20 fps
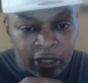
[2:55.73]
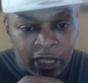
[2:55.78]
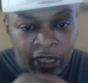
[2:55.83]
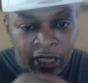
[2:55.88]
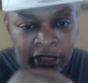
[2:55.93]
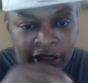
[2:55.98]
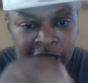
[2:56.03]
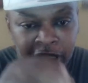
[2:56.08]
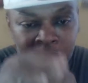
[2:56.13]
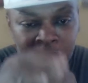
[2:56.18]
De
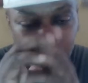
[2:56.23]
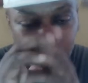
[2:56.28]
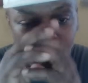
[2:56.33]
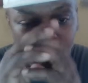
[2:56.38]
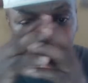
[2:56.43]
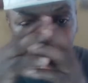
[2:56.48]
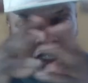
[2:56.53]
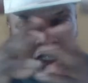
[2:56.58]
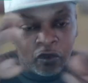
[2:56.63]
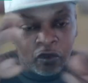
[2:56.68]
Los
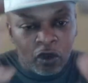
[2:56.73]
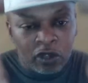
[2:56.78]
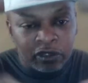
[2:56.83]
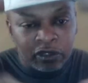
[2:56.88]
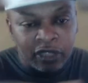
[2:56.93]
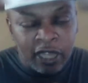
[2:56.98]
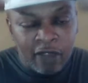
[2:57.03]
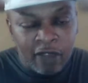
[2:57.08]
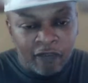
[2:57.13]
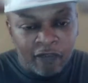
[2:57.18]
Santos. He
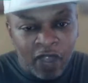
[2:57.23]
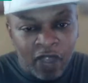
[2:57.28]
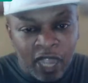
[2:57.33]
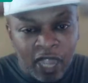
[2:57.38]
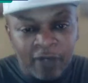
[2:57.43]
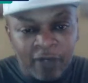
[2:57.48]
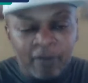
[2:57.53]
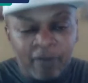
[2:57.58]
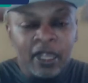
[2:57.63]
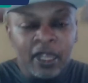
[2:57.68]
wants that
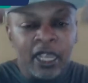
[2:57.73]
fight.